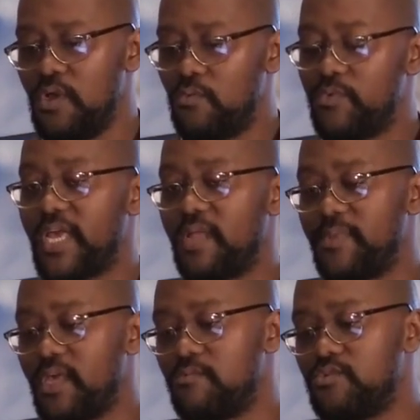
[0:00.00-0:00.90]
we can
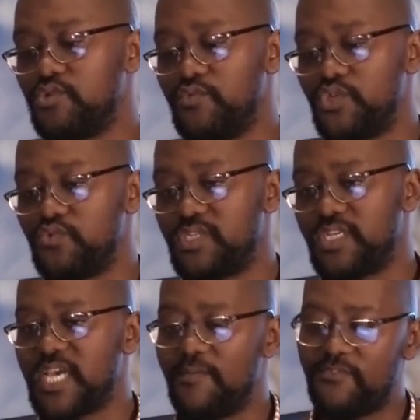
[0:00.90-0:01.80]
be able to reduce the
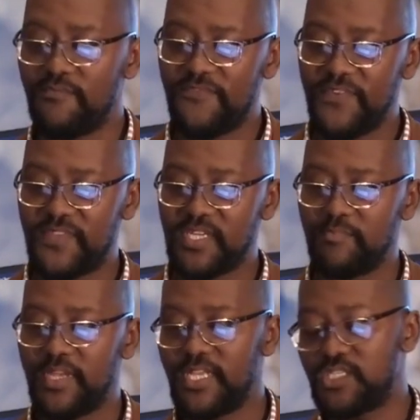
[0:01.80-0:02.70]
time from 15
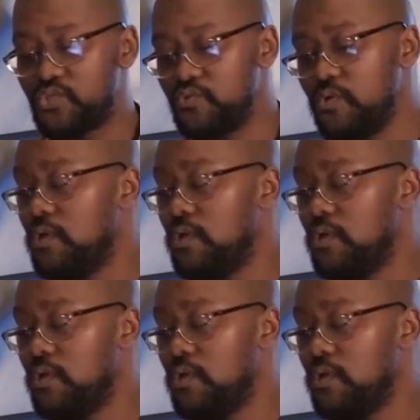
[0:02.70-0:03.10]
minutes to